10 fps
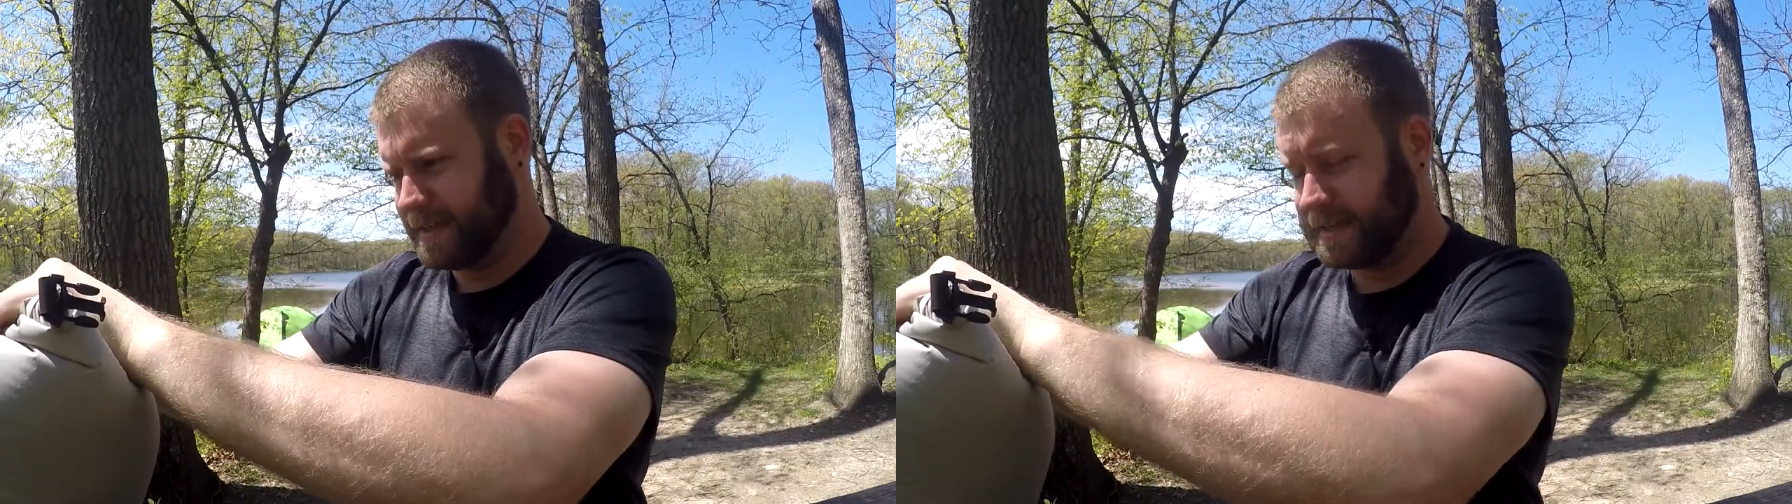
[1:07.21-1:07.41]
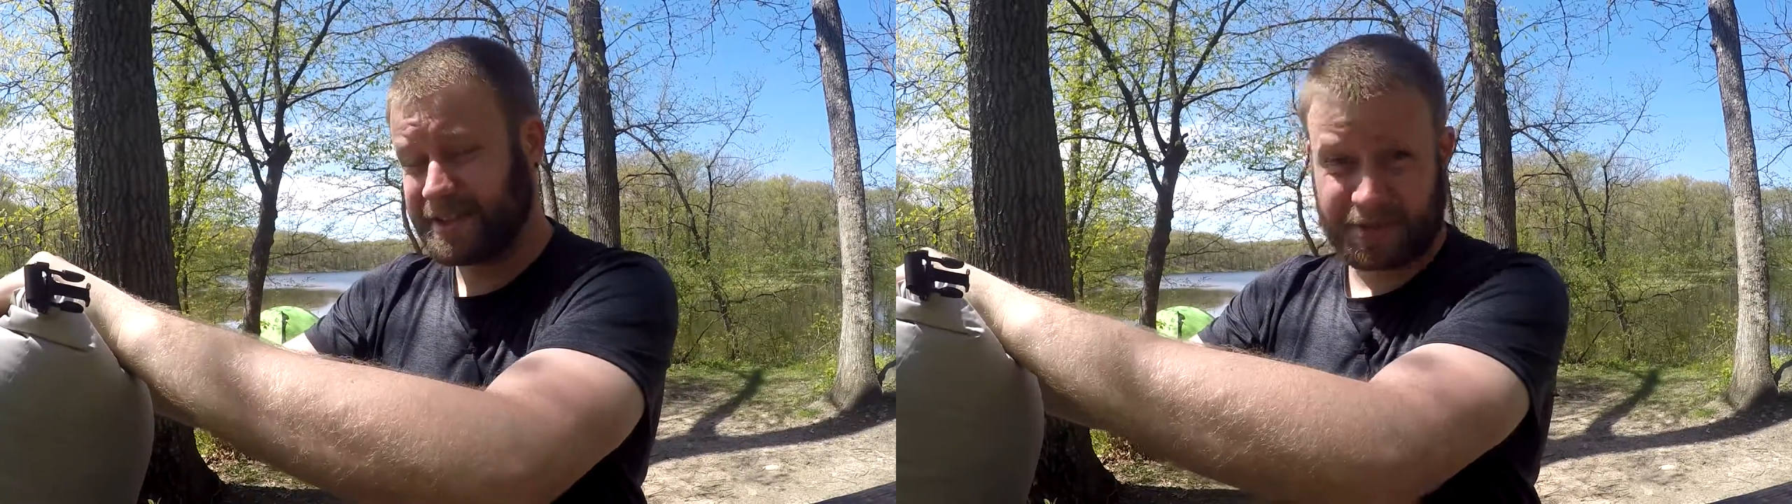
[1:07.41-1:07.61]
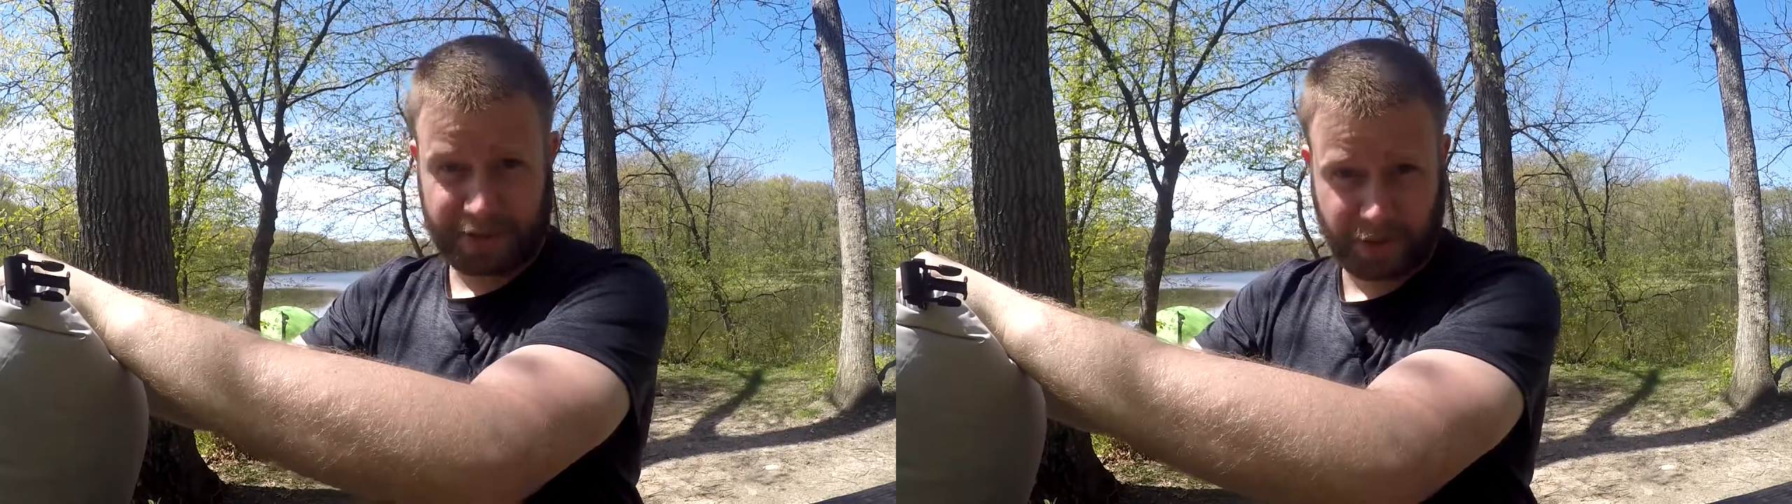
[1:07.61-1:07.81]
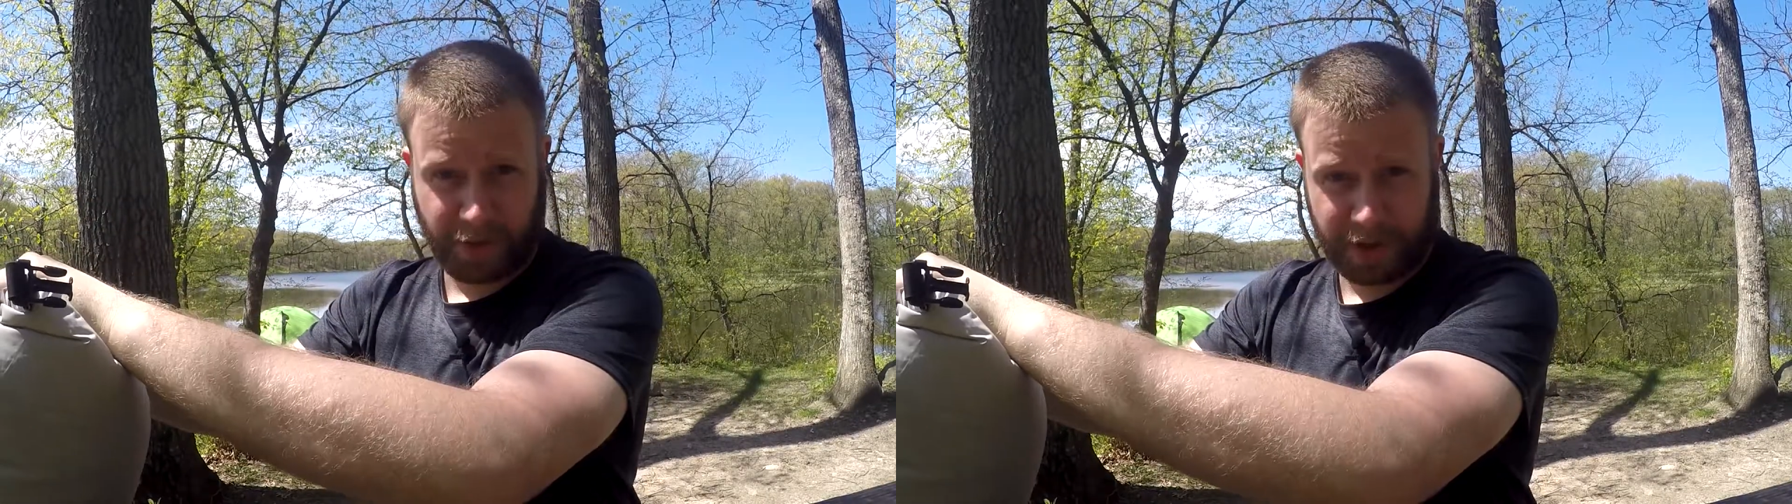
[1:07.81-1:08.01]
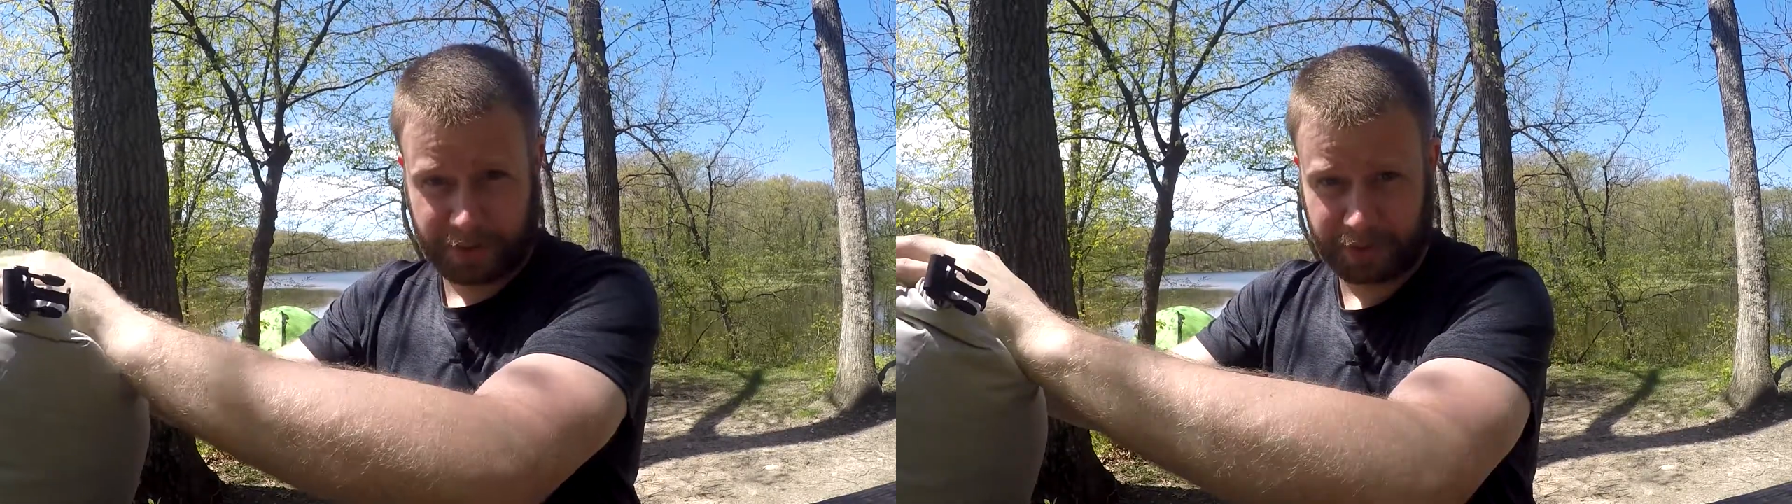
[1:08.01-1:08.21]
These are also
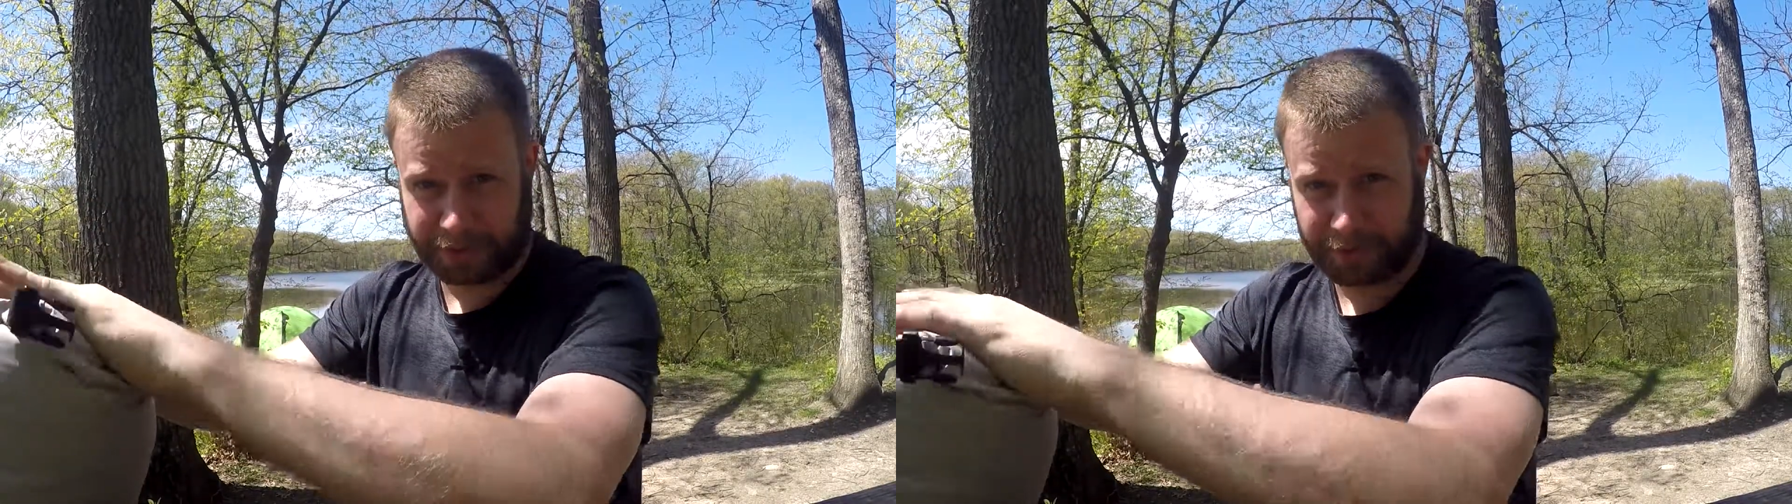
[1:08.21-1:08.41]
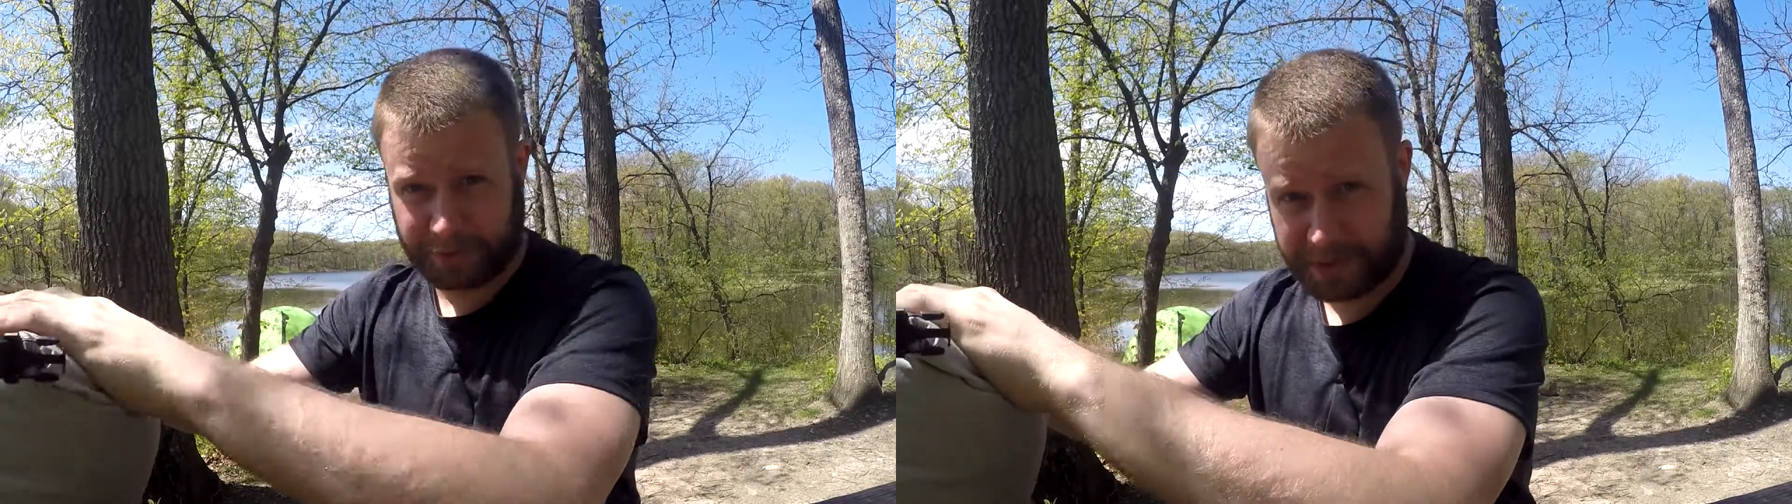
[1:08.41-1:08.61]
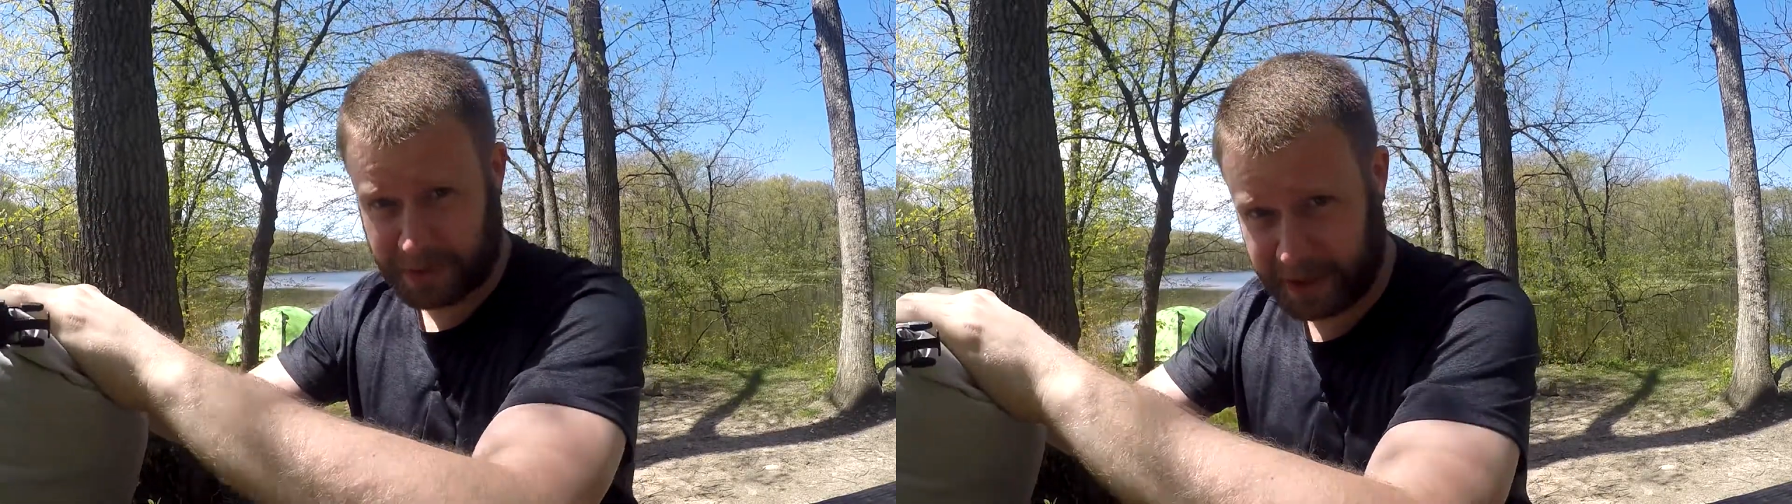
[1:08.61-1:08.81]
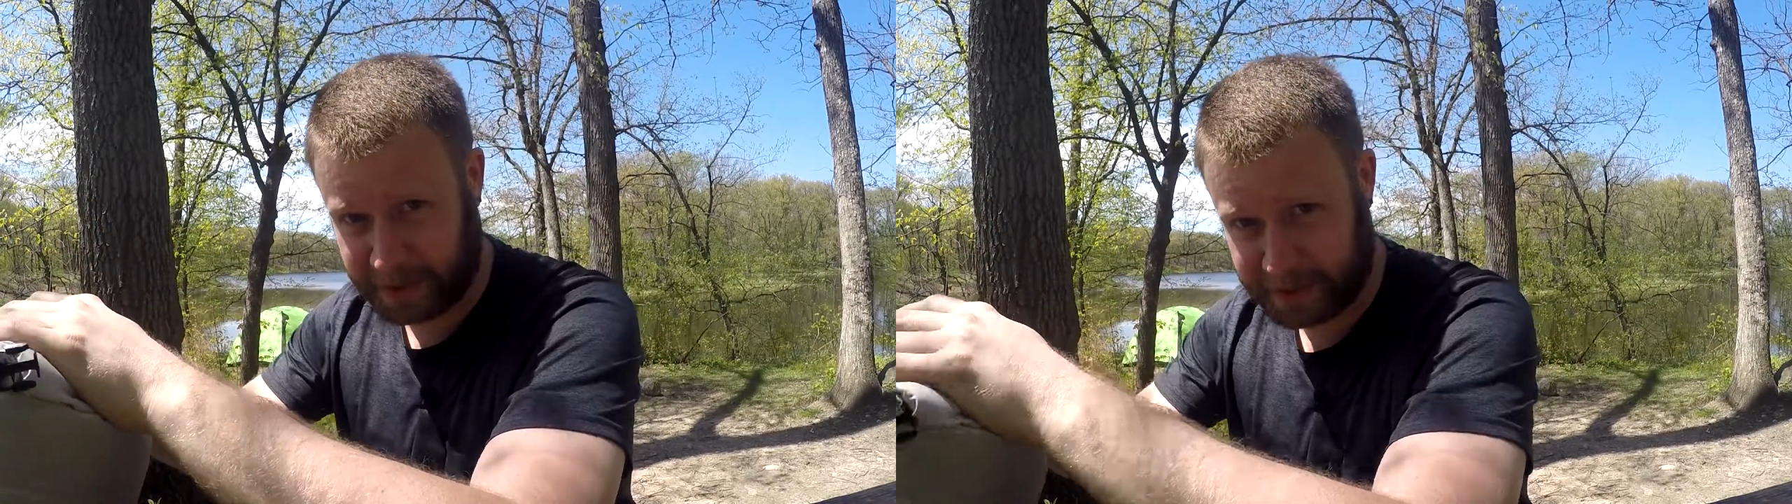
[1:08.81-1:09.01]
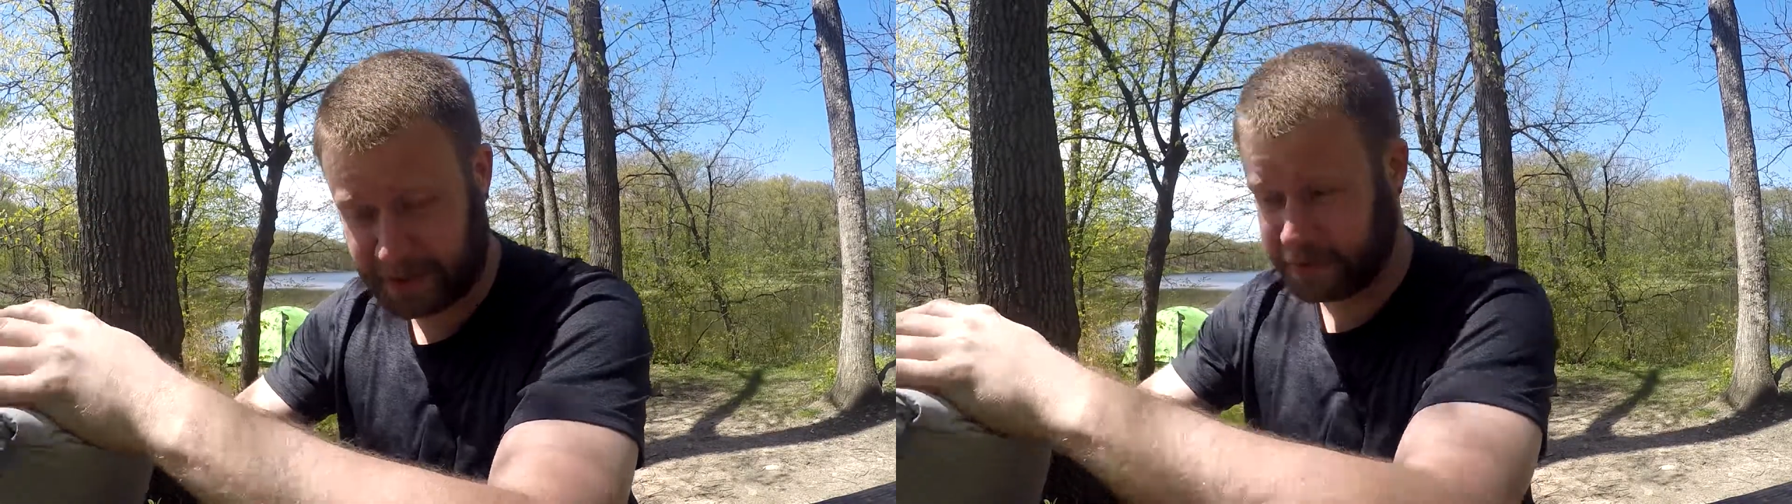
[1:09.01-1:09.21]
waterproof as
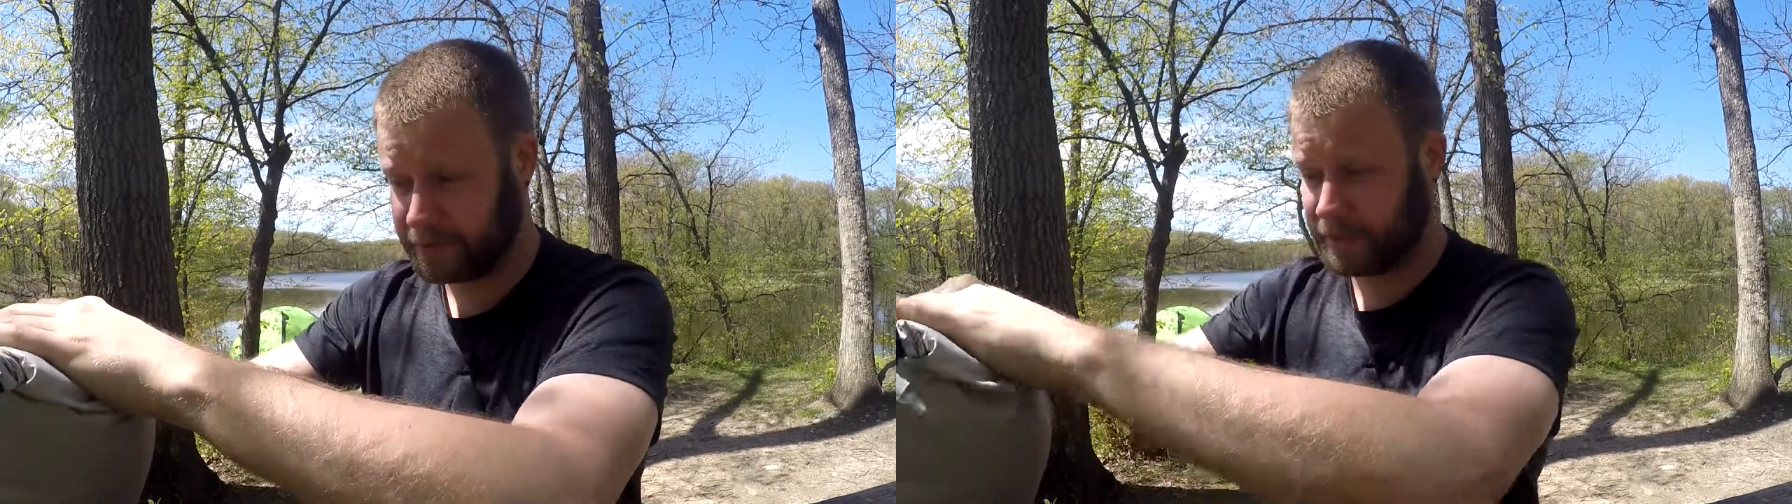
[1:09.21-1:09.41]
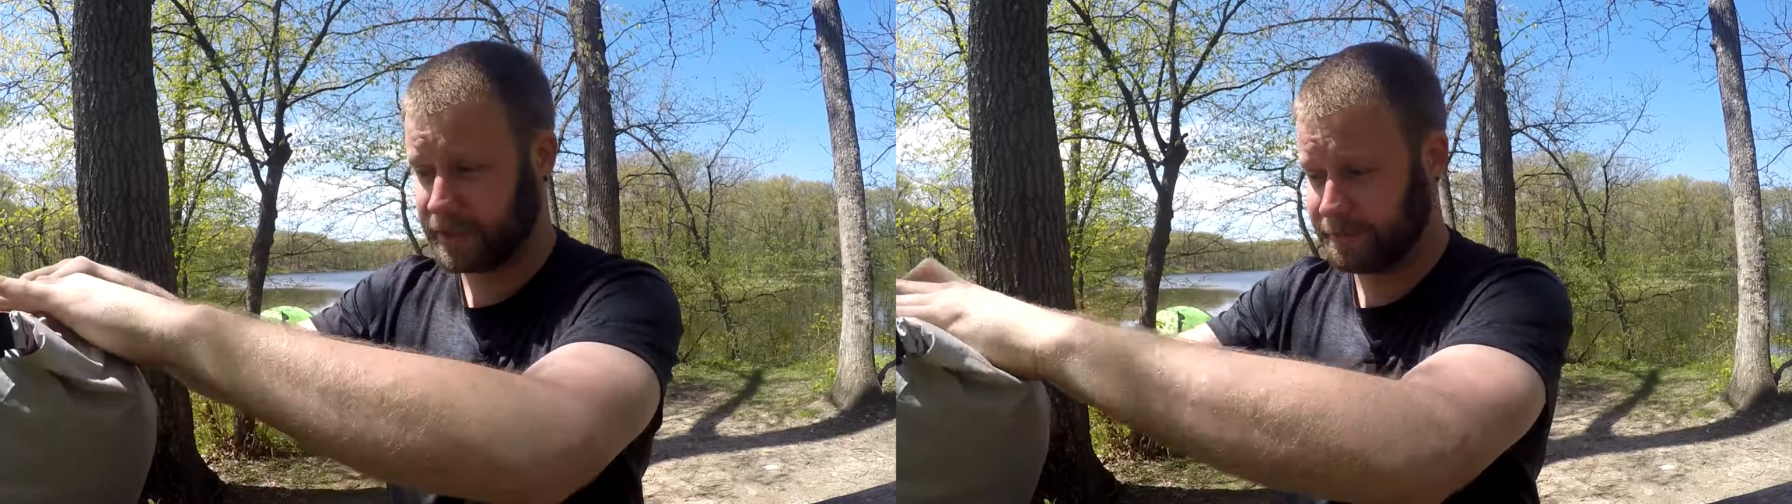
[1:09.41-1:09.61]
well, so